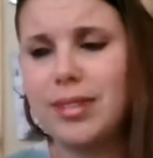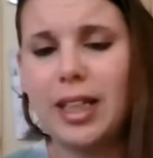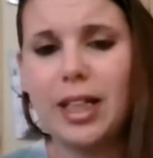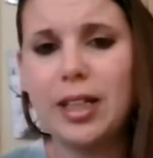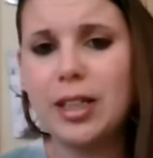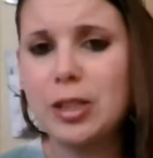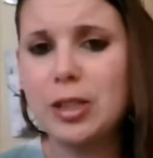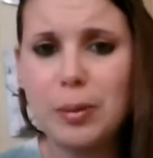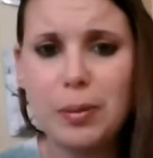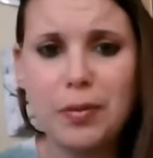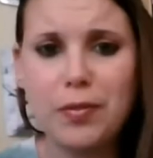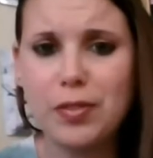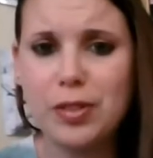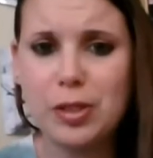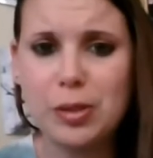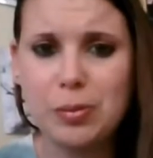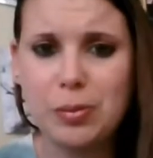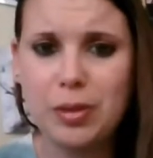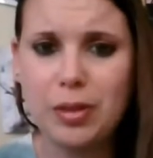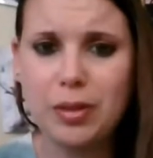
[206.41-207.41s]
I can swap it for
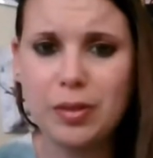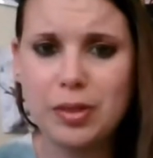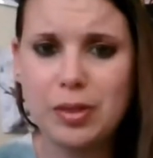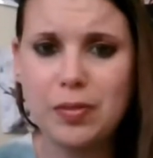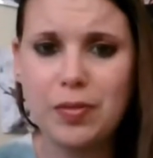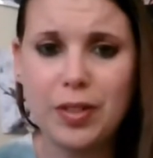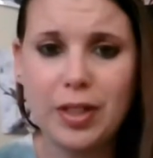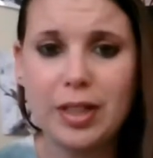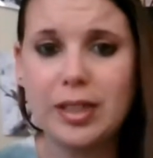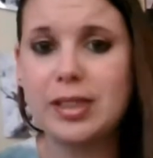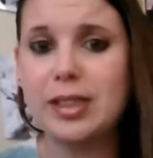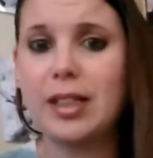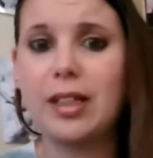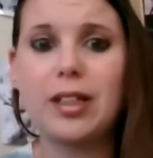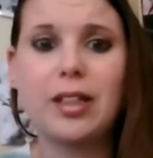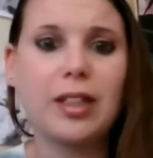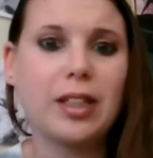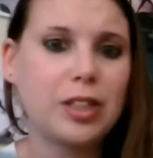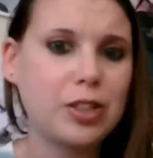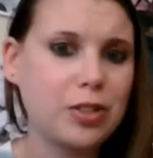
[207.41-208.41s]
someone, something else that I
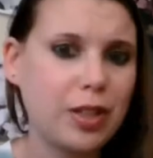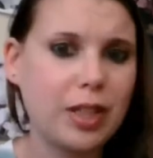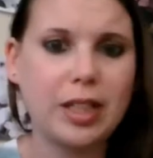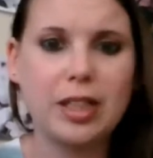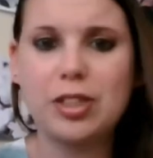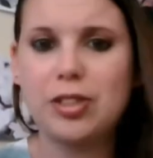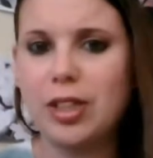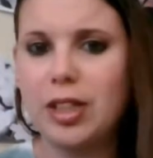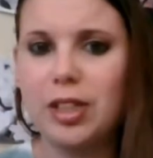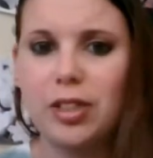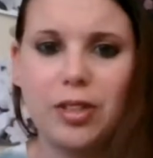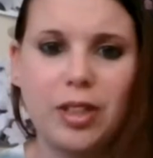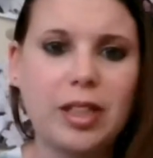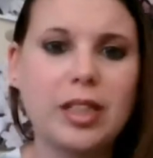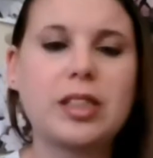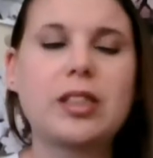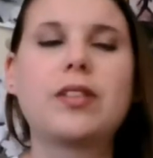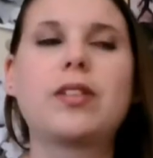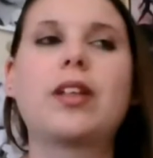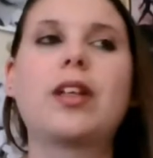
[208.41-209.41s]
can then trade and trade and trade
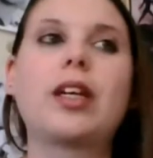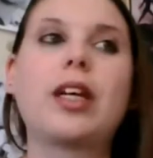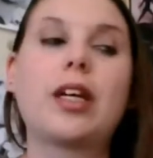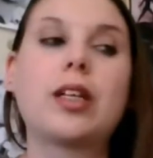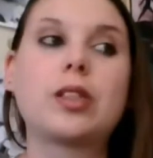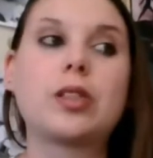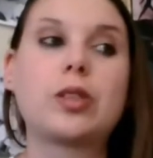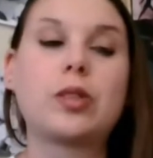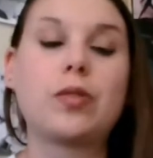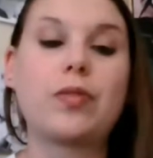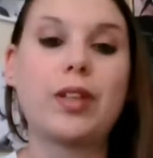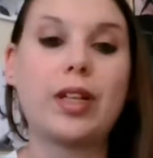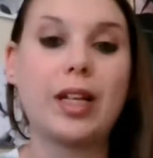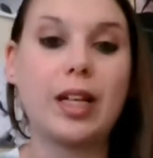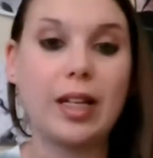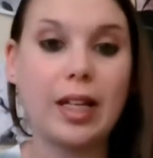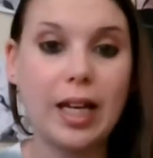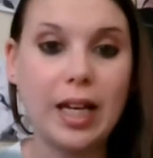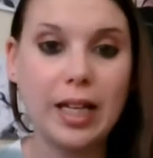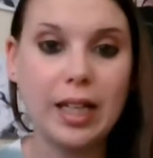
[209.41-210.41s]
until I get stuff that I
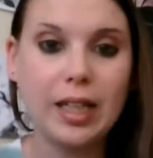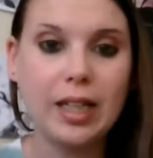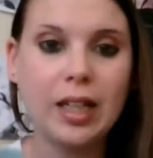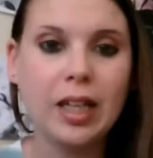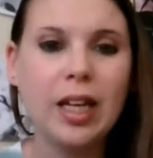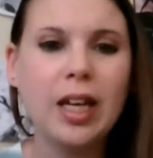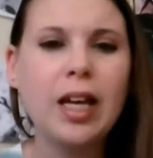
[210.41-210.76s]
like.